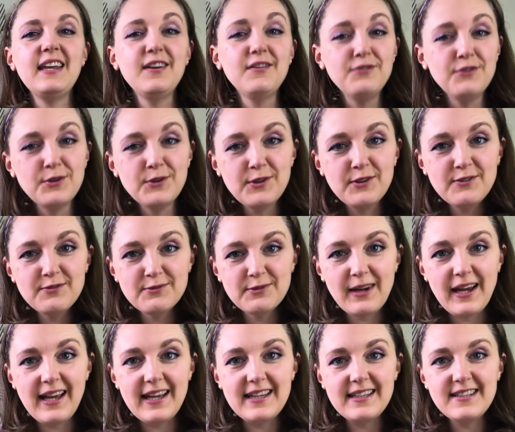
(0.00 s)
If you have
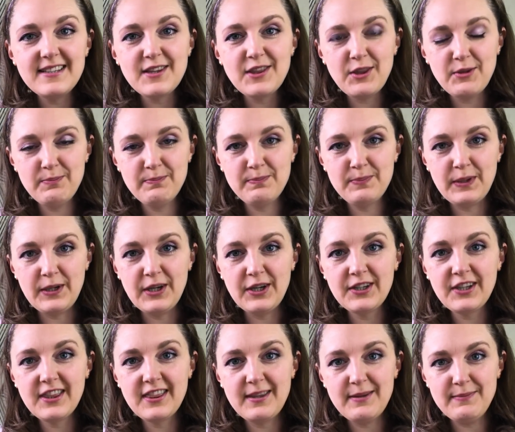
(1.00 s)
read the
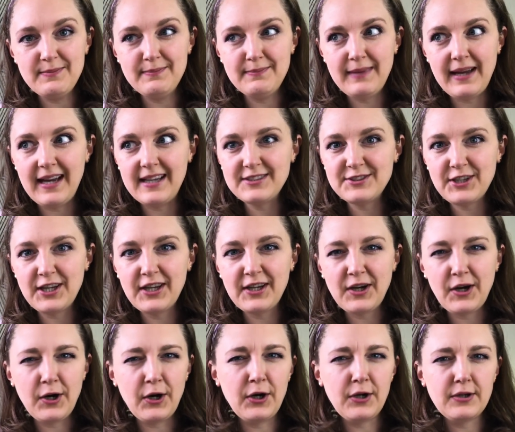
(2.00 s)
book, The
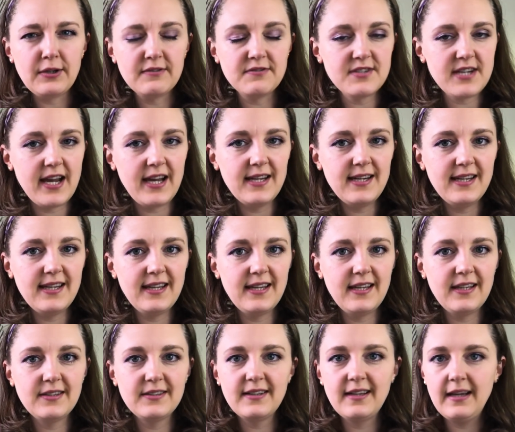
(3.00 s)
Magic Art of
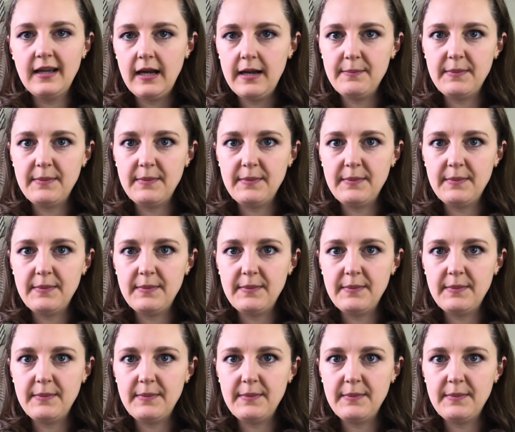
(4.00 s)
Tidying,